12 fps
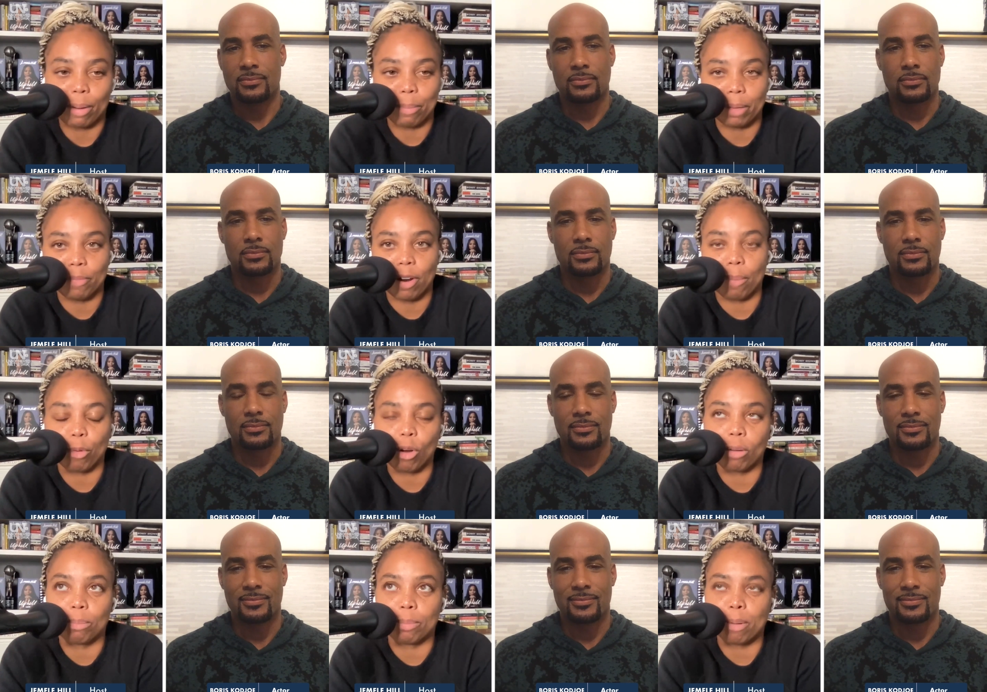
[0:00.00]
Speaker 1: correct me if I'm
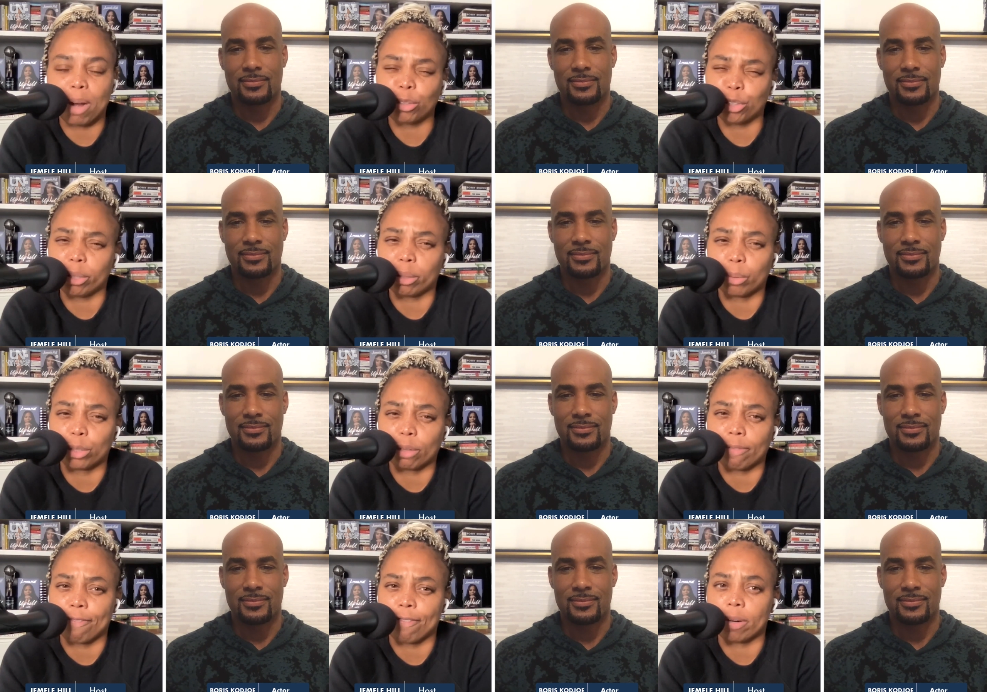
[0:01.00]
wrong, but Brown Sugar was
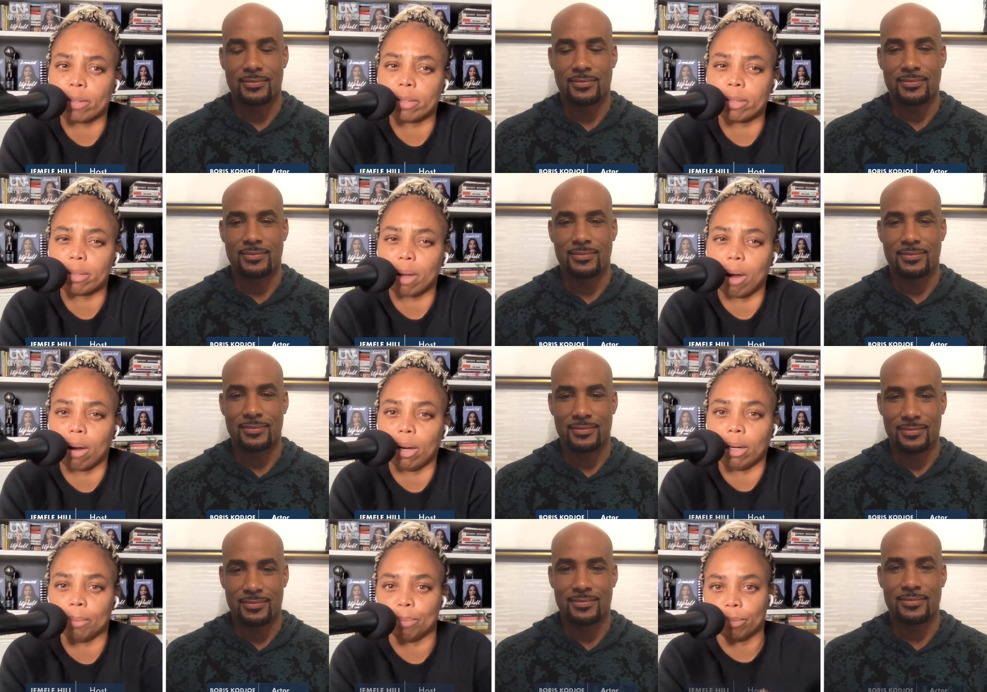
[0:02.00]
your first,
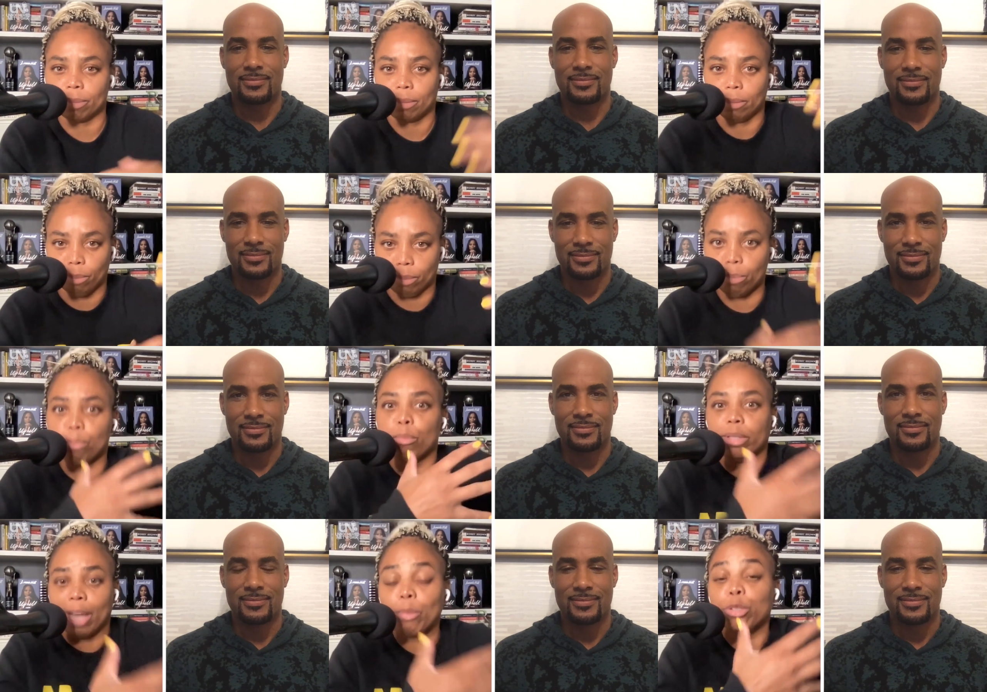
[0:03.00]

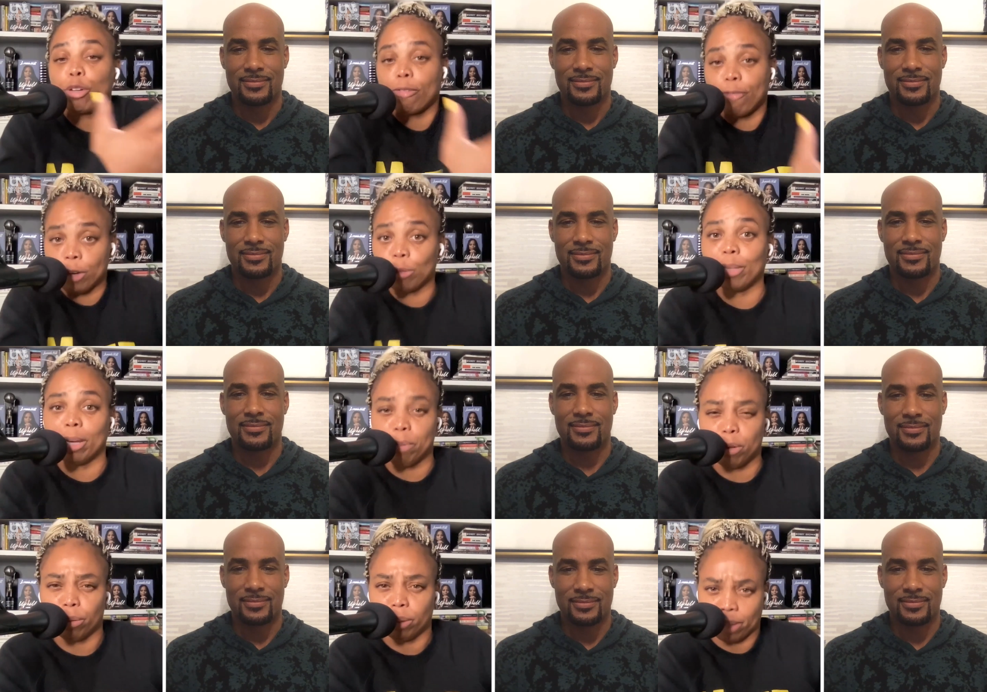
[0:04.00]
that was your film
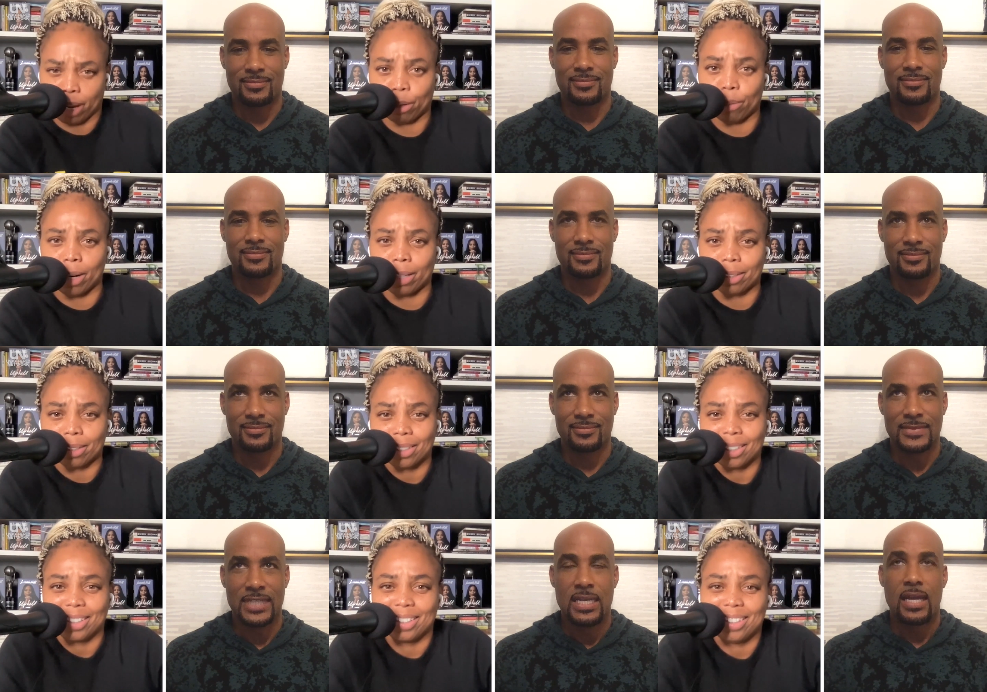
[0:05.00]
debut. Is that correct? It
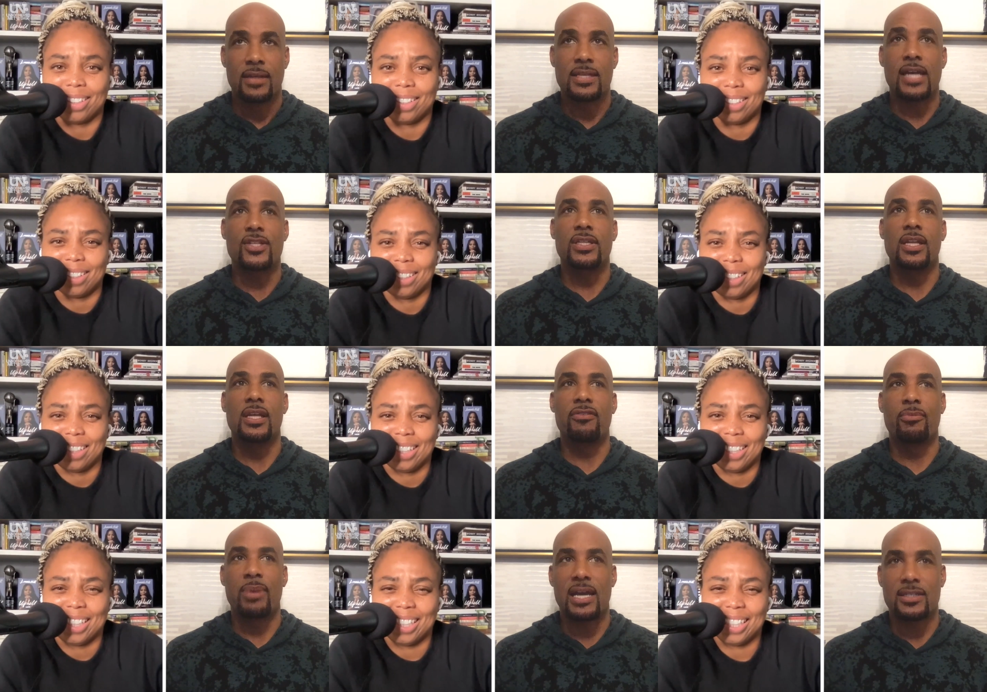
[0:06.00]
Speaker 2: was actually Love and
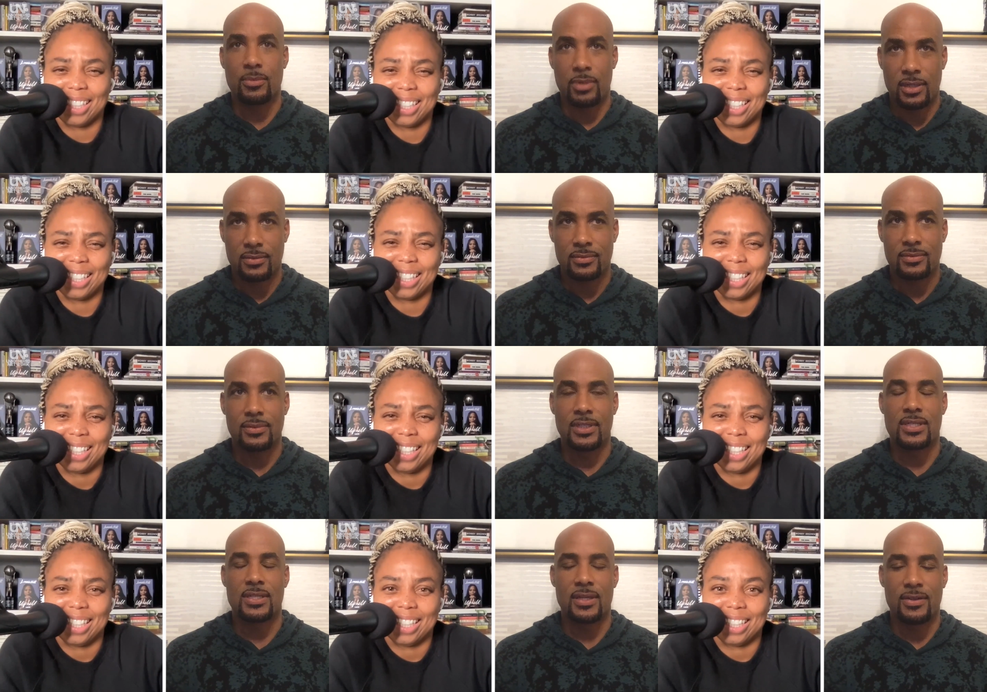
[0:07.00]
Basketball was
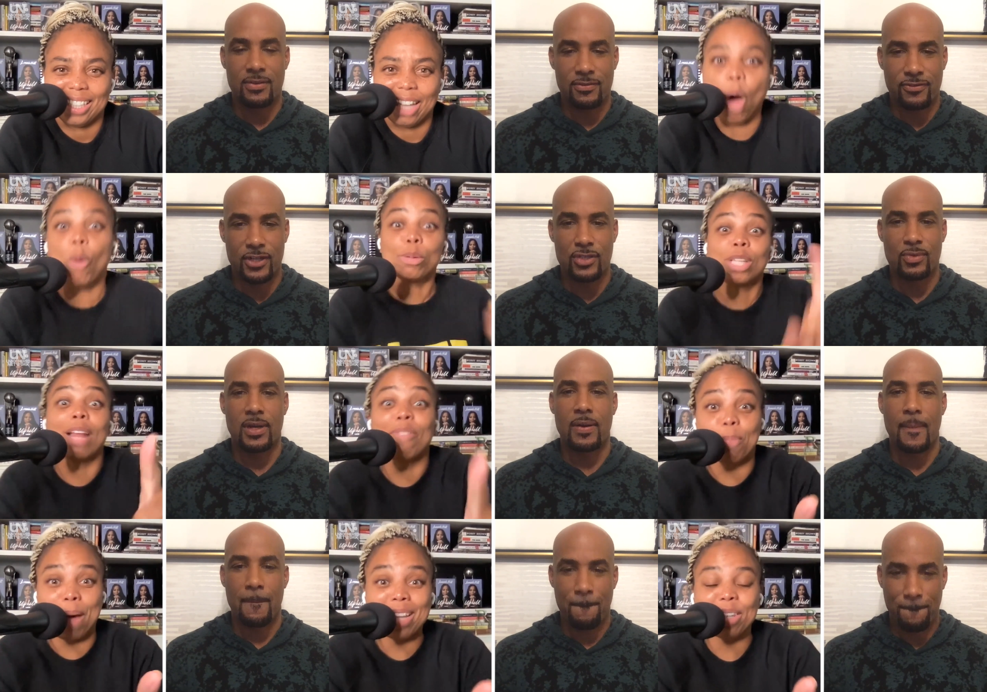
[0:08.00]
the first. Oh, one. It was
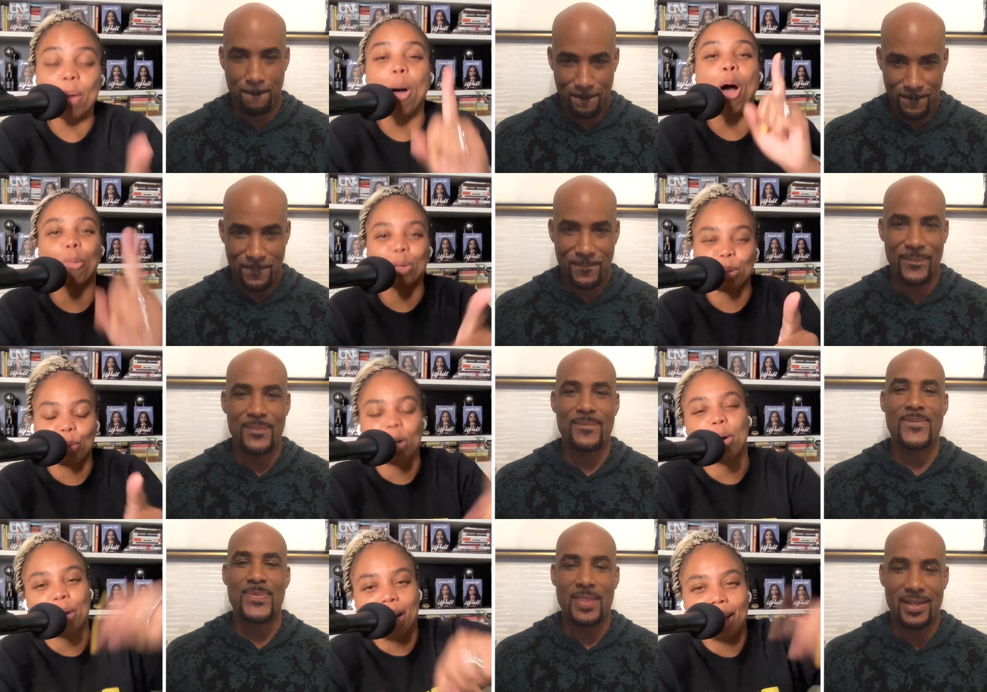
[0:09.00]
Love and Basketball was the
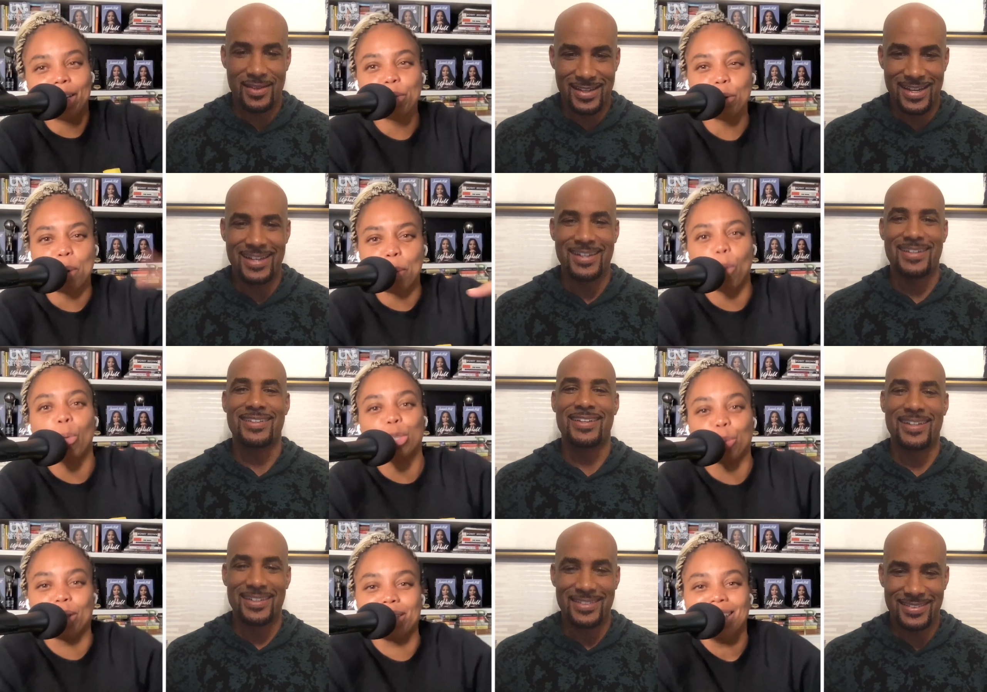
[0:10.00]
one. Okay, yeah, I couldn't remember
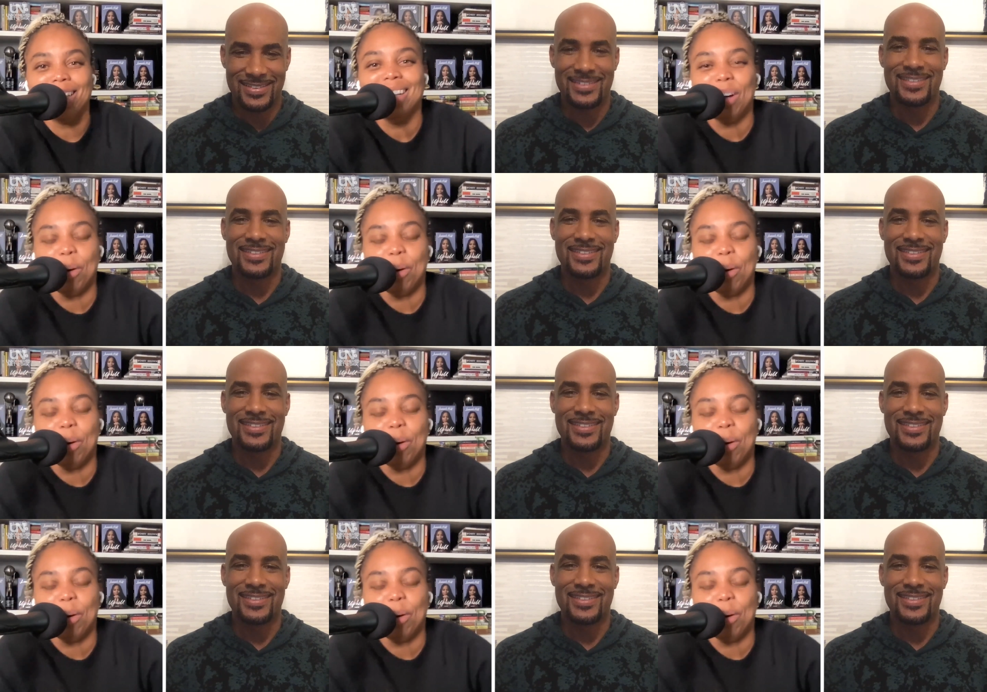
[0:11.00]
which one